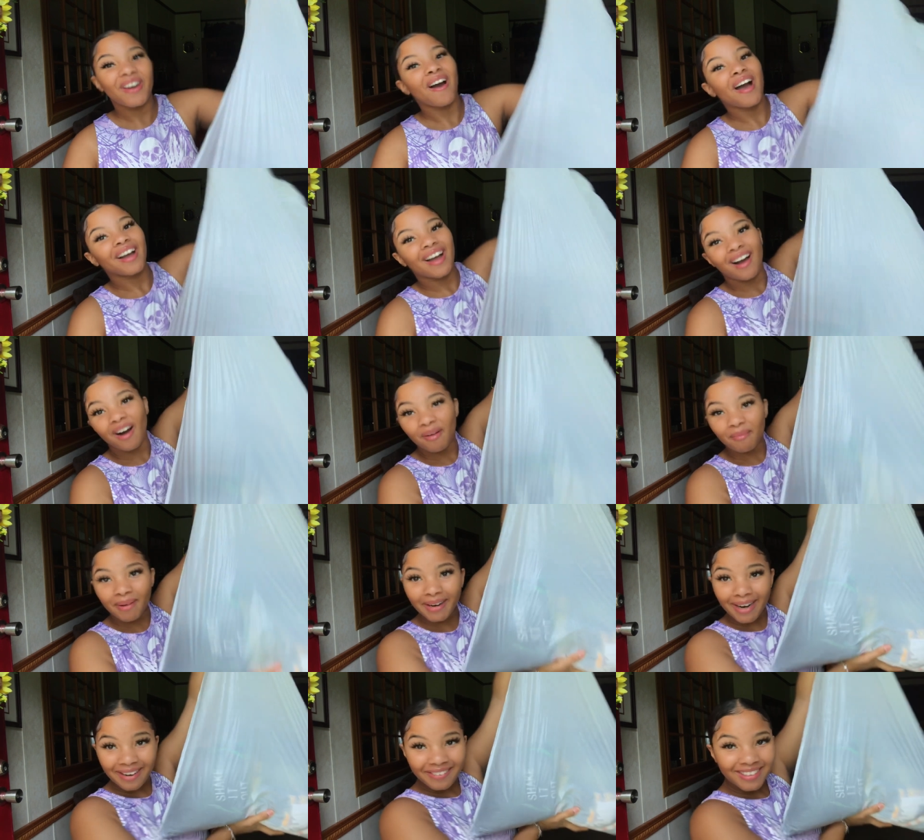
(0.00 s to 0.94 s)
I got all
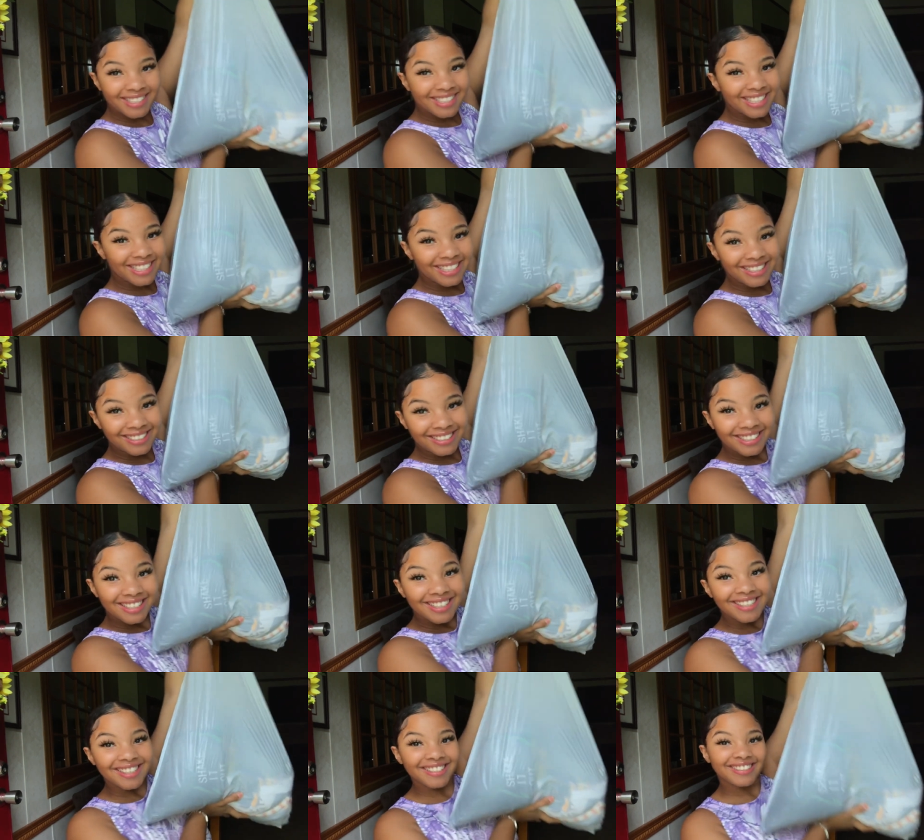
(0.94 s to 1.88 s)
my graphic tees
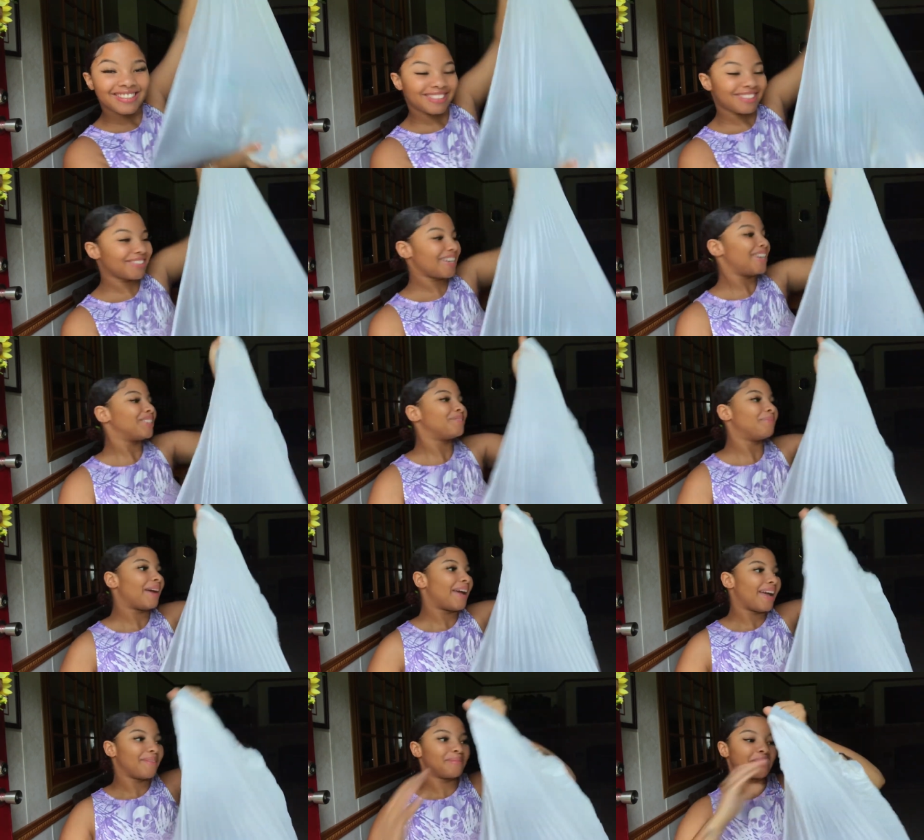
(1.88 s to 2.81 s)
in this trash
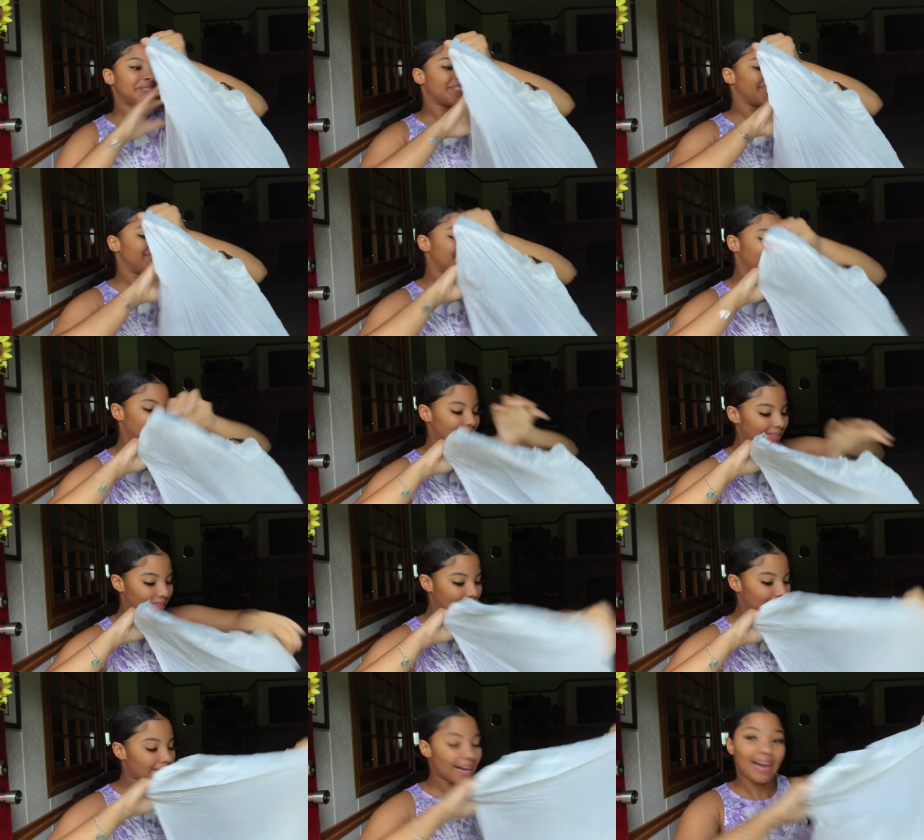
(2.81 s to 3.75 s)
bag because
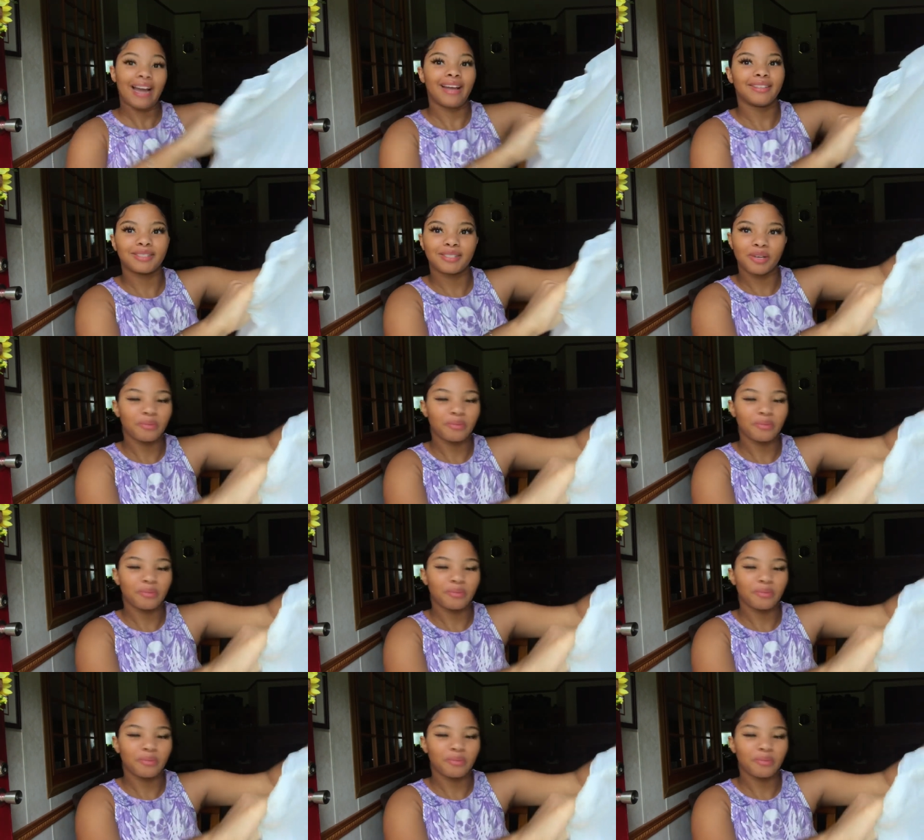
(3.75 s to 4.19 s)
I had so